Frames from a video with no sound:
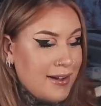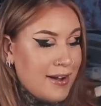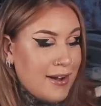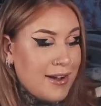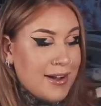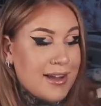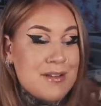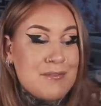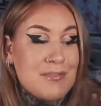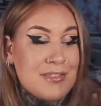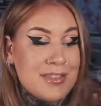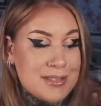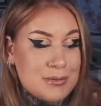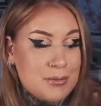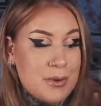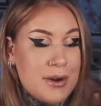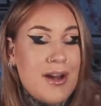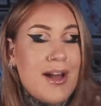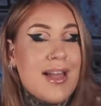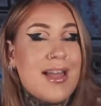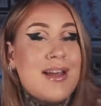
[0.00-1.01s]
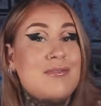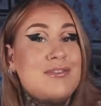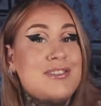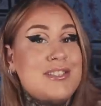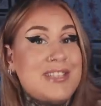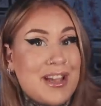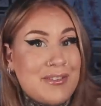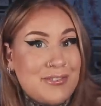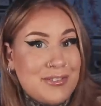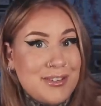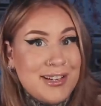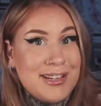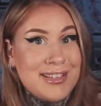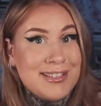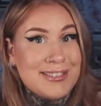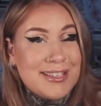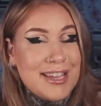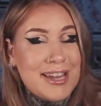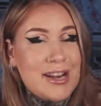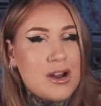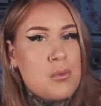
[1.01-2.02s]
Okay, for this one, I have definitely
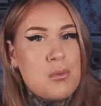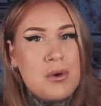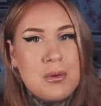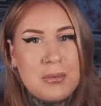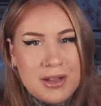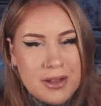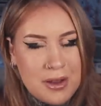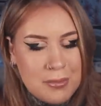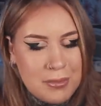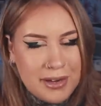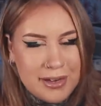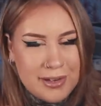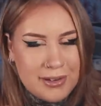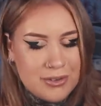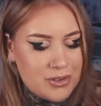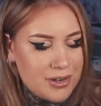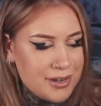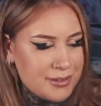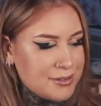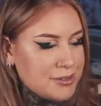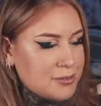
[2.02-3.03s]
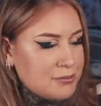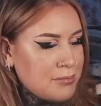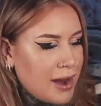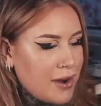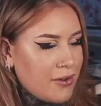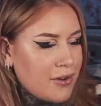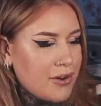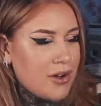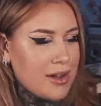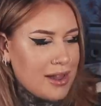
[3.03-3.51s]
seen, I want to be completely transparent.